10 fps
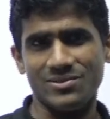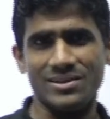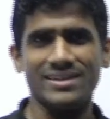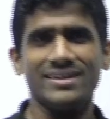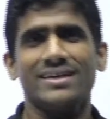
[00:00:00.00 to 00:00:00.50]

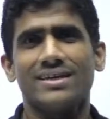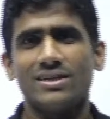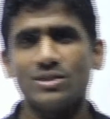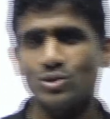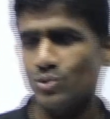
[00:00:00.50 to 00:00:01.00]
Okay,
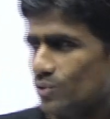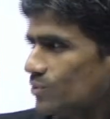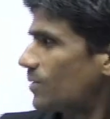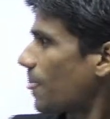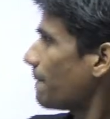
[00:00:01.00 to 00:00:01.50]

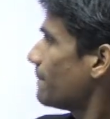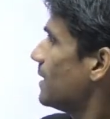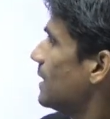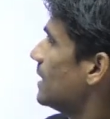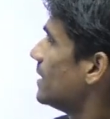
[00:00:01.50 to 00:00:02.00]
so
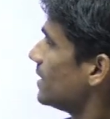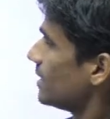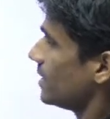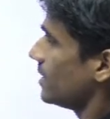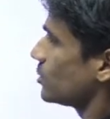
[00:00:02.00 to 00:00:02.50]

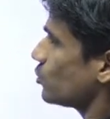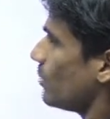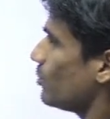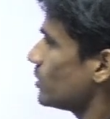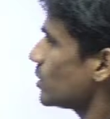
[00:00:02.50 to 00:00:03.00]

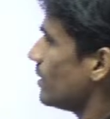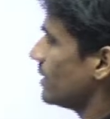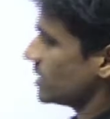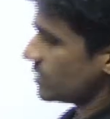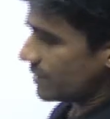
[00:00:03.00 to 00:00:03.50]
abolition of
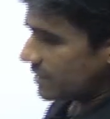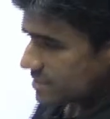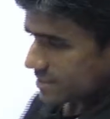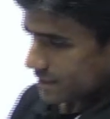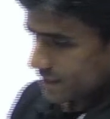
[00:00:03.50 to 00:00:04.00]

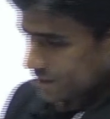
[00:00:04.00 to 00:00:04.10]
untouchabilities.